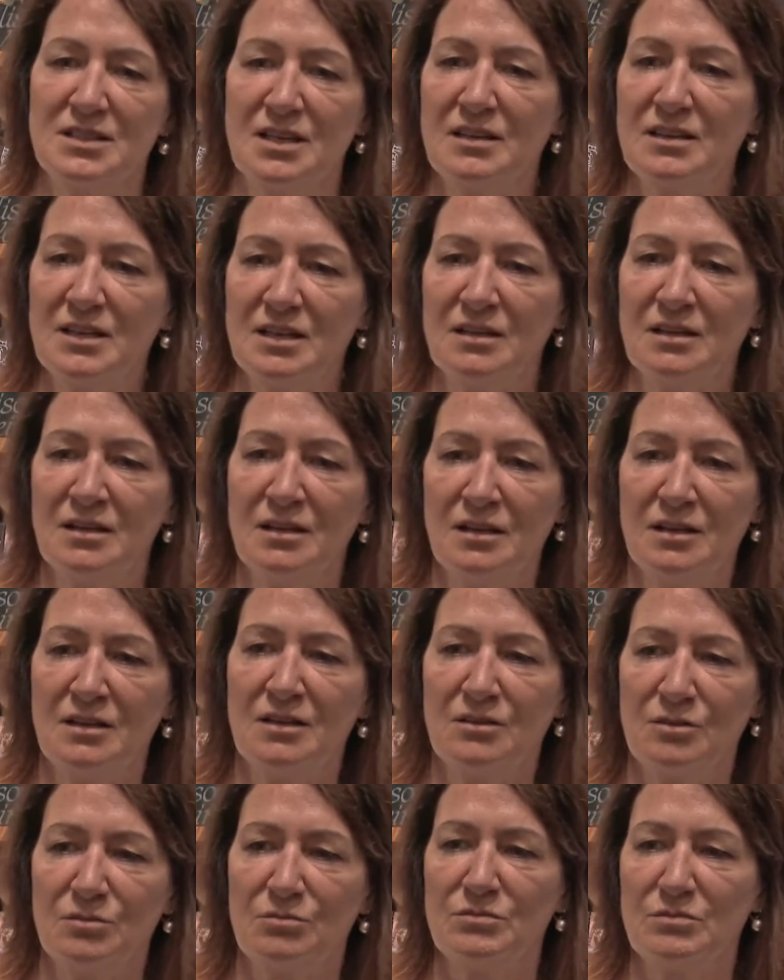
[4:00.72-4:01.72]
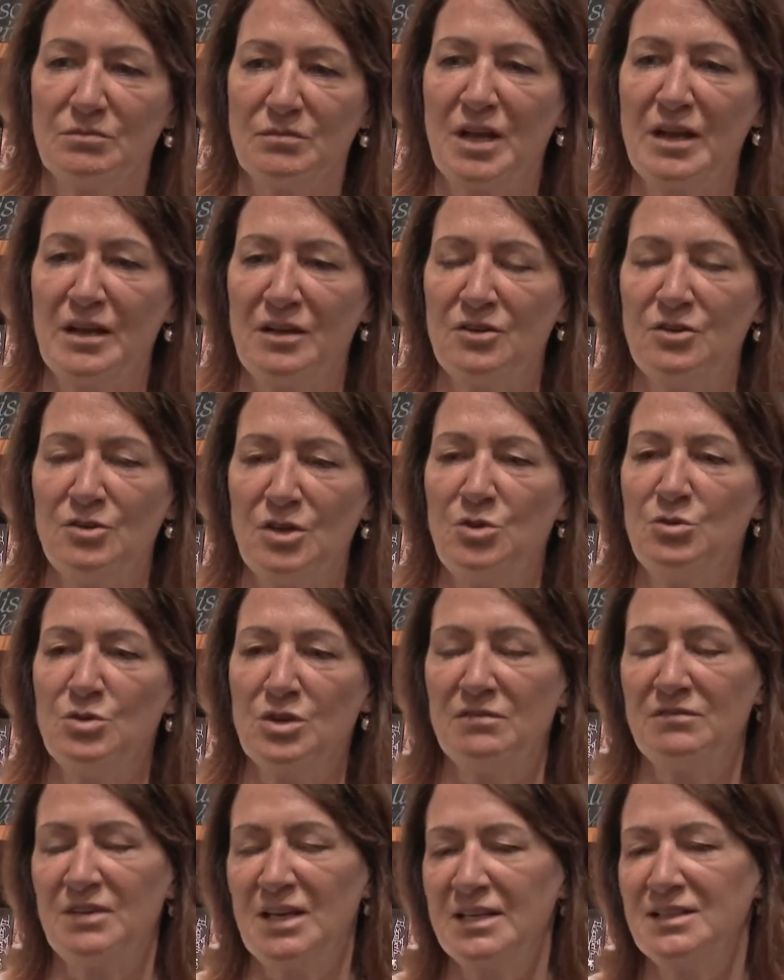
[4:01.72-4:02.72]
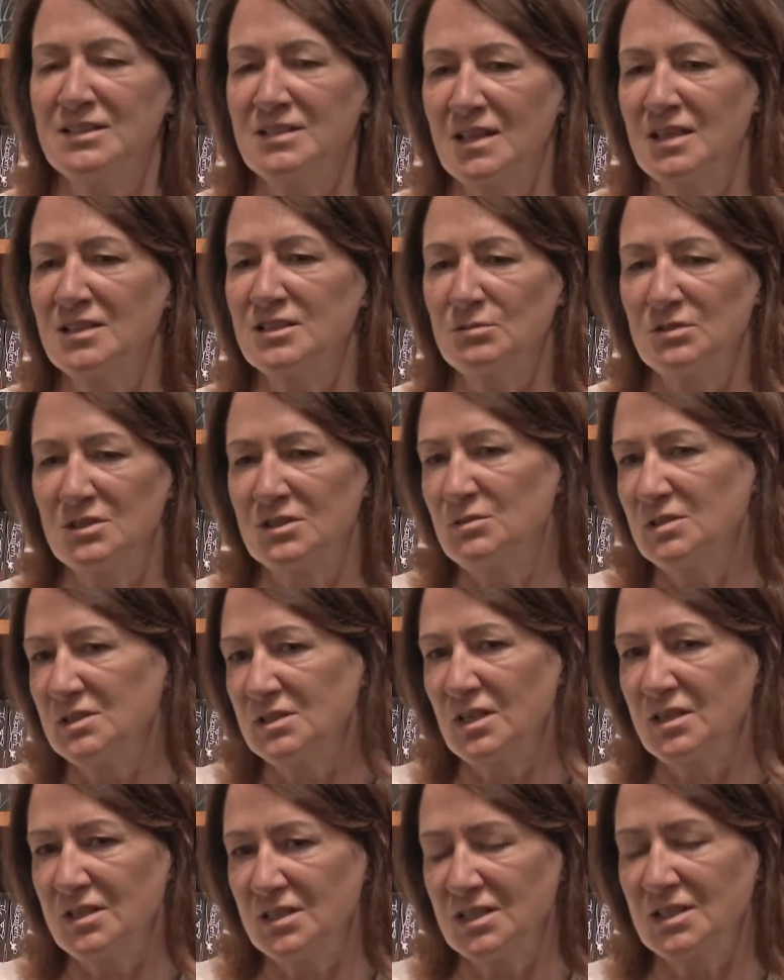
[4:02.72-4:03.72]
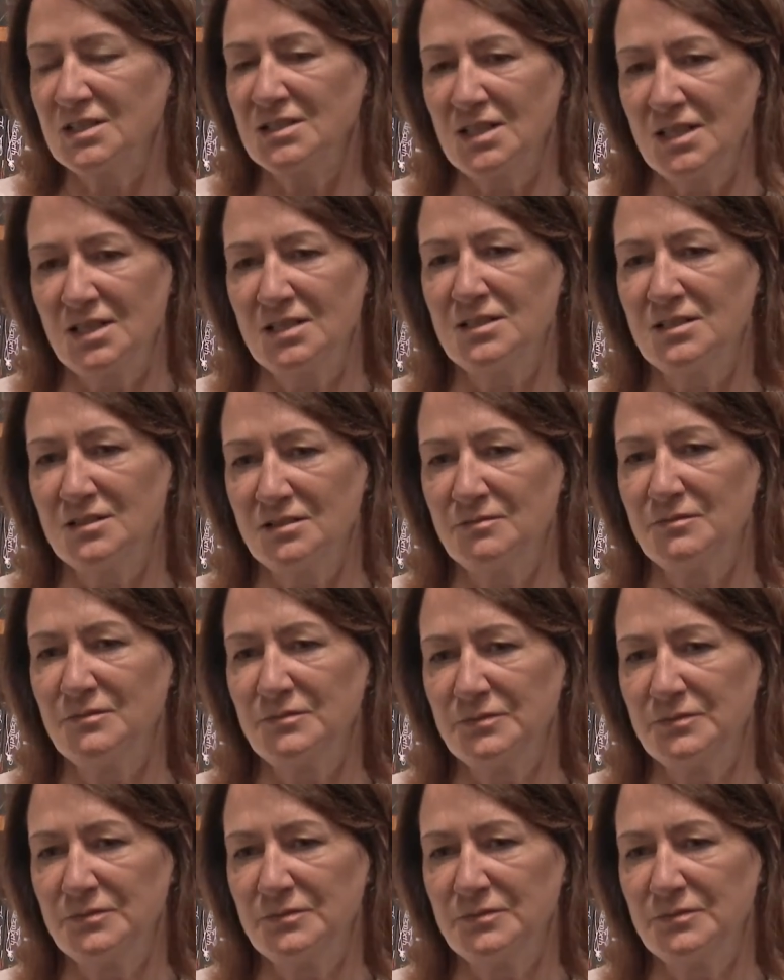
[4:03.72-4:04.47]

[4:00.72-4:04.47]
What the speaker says: and I think you can relate to that to a certain extent.